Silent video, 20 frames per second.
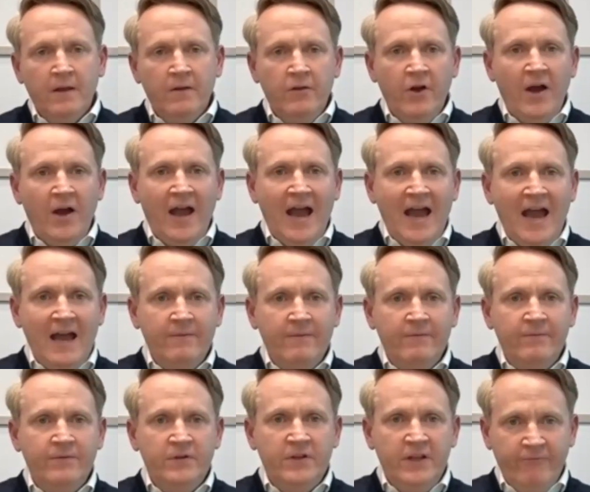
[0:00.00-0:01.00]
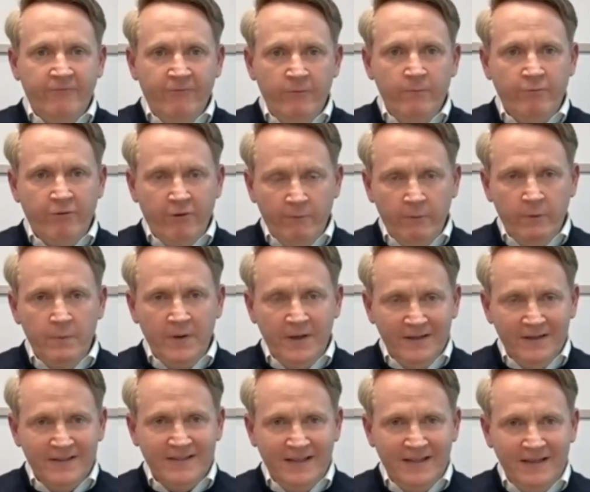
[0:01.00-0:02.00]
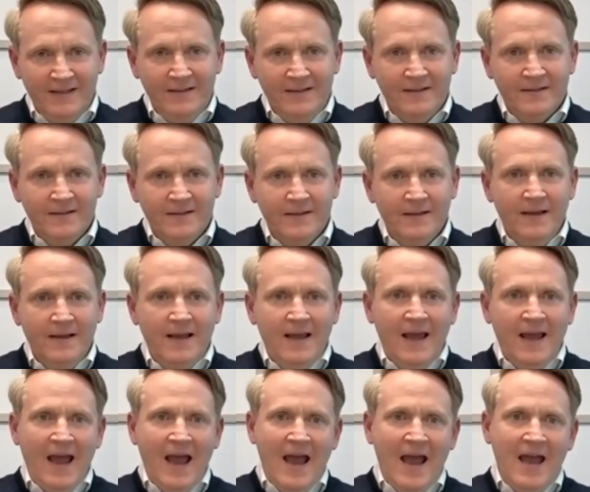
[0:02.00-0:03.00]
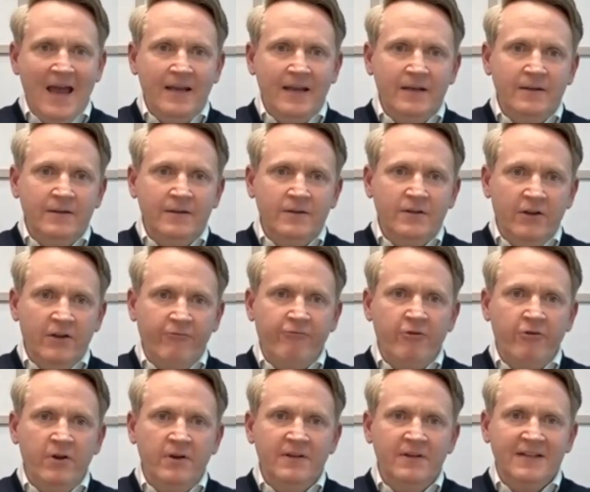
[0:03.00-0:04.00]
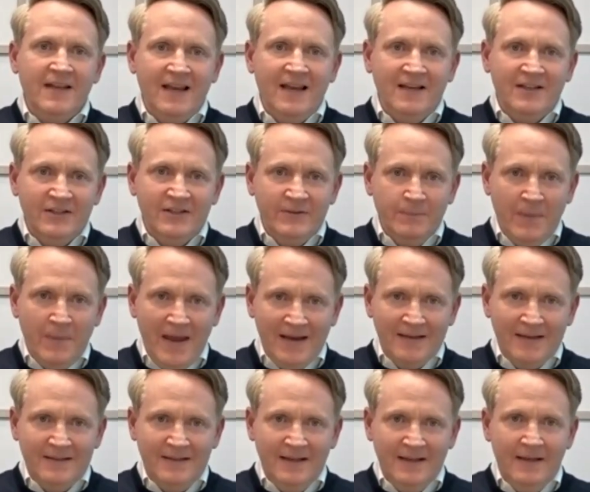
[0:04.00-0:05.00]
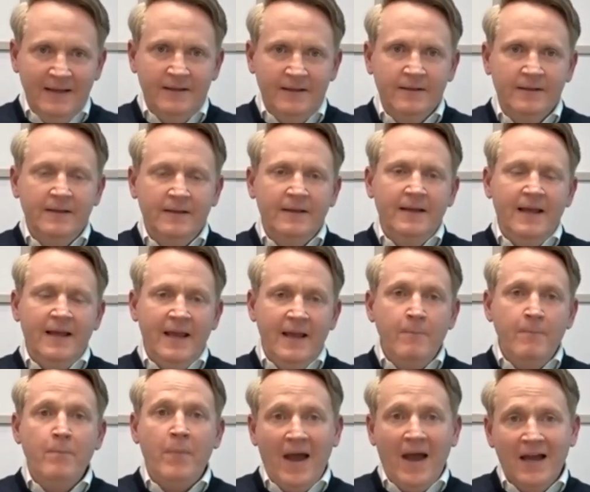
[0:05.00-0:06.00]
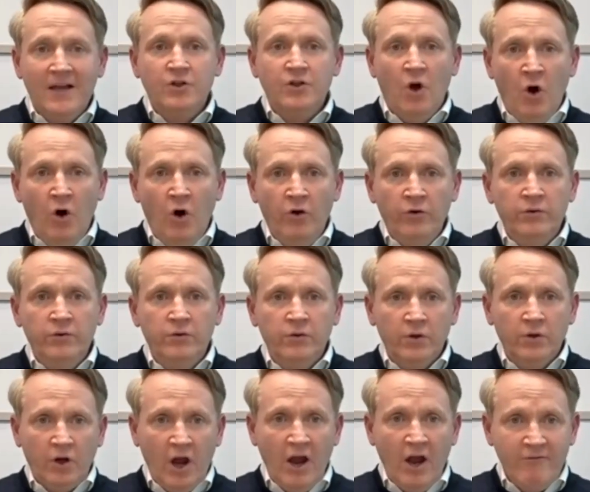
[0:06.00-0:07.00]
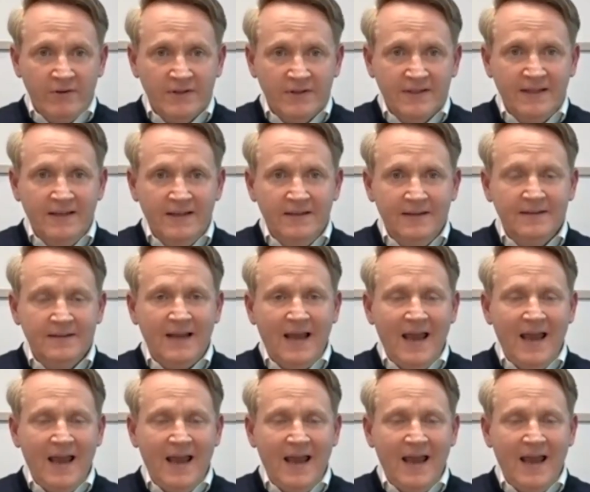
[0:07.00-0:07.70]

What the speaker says: that have different probabilities and different expected impacts on currencies.